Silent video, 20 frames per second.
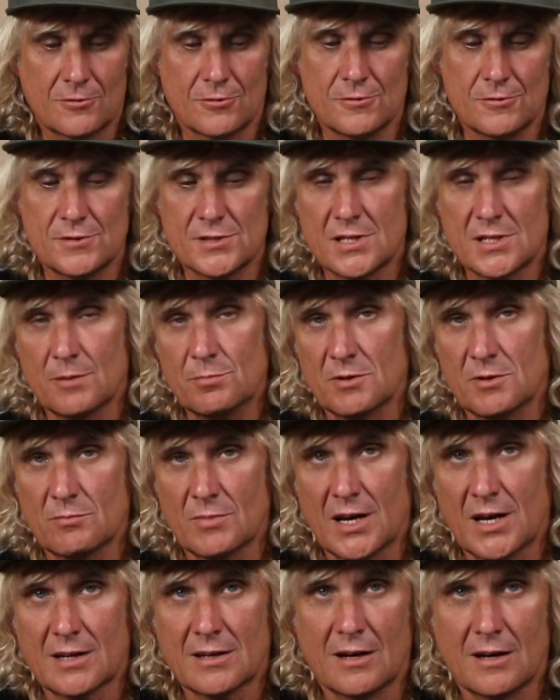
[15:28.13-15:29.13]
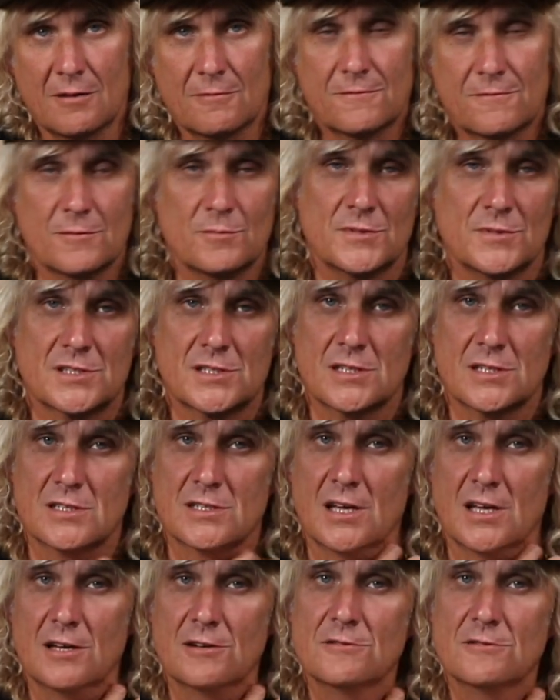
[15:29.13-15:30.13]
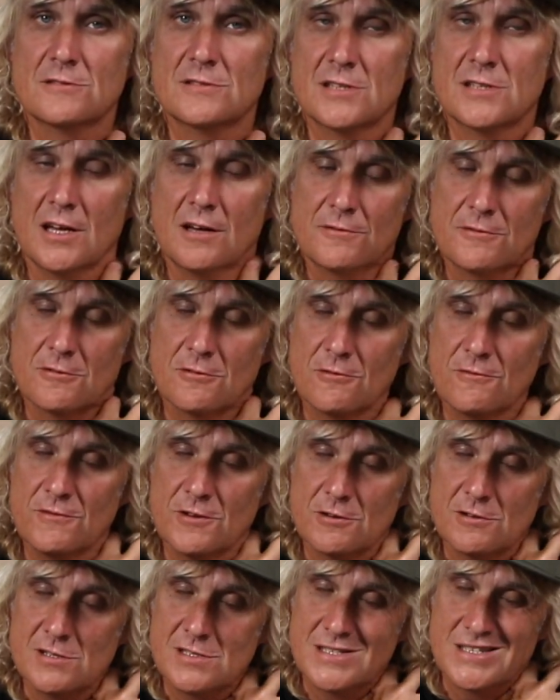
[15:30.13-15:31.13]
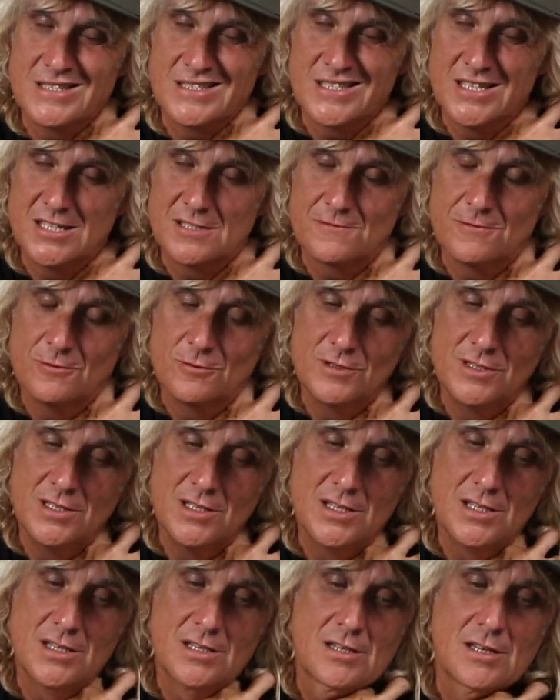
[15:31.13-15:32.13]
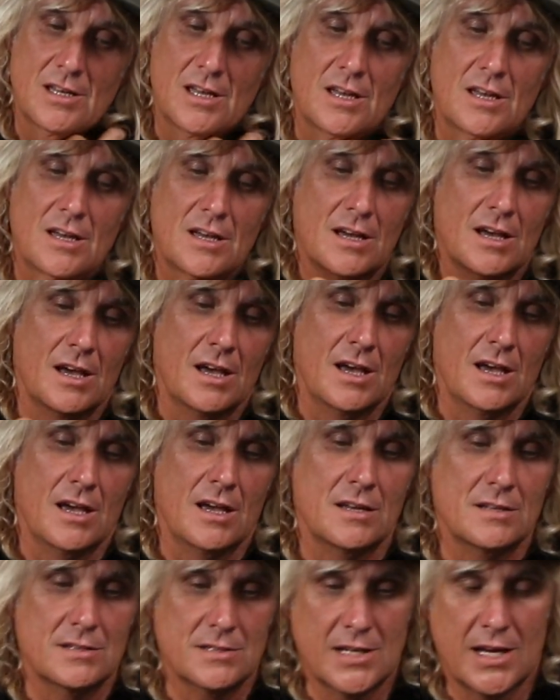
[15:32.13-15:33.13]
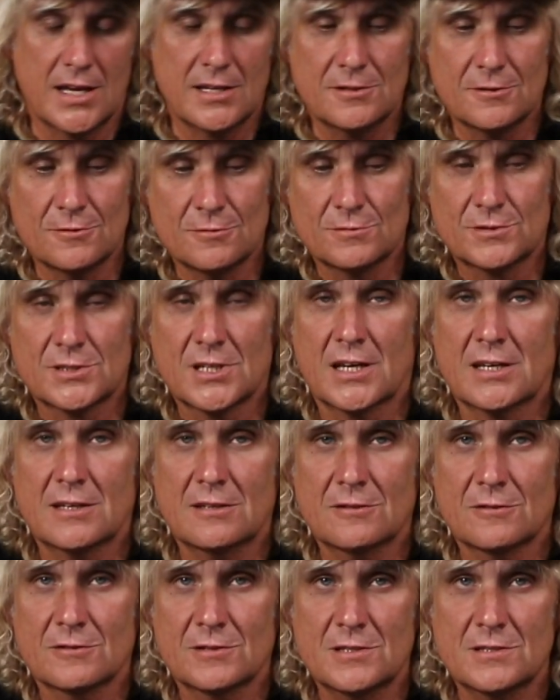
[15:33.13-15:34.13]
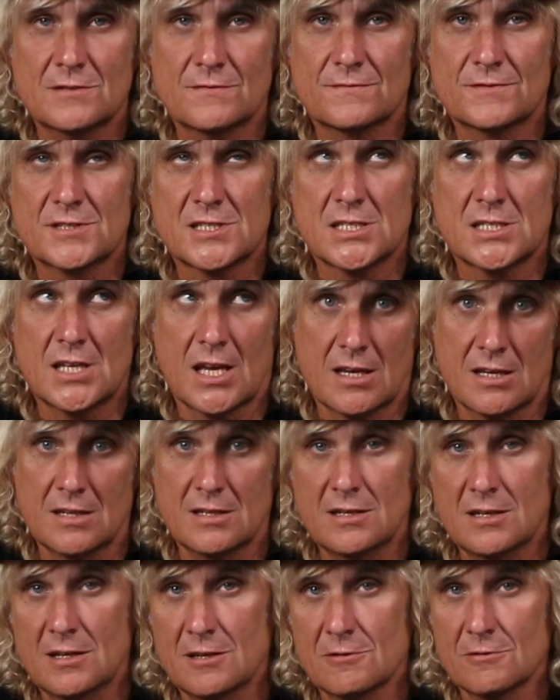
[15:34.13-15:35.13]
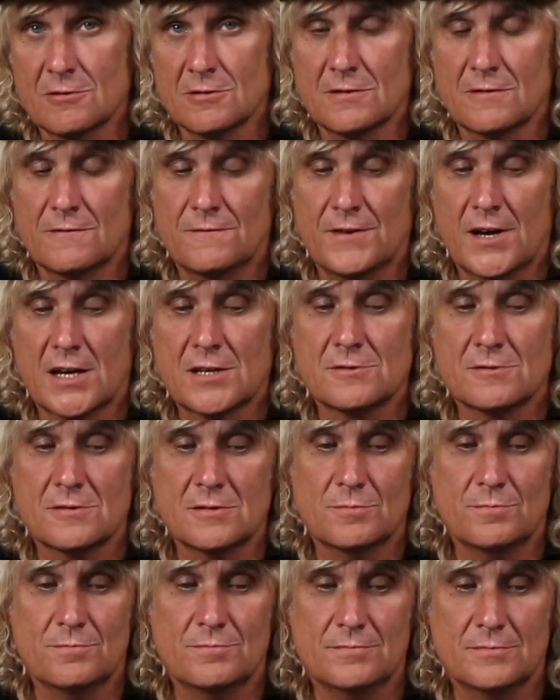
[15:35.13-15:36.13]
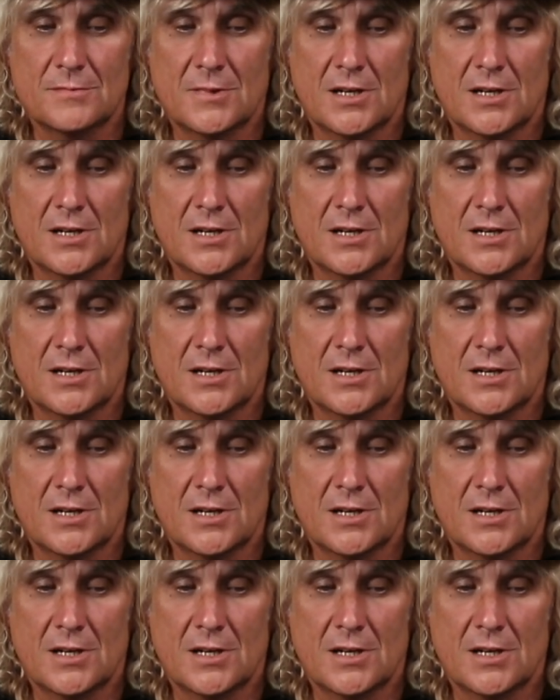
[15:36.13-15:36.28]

Crew stepping back up from the 600s after a very successful year, and Daniel taking on his second year on the factory